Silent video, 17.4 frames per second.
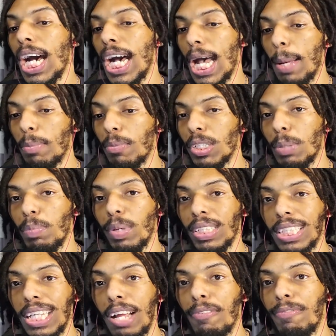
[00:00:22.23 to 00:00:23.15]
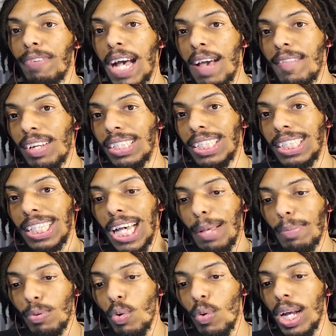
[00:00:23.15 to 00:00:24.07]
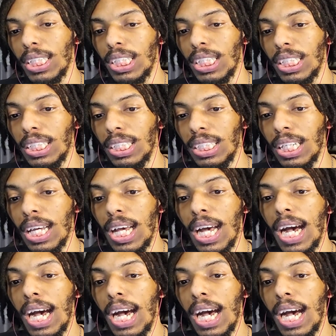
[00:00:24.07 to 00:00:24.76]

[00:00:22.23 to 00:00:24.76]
I'm going to break down 5 of the top questions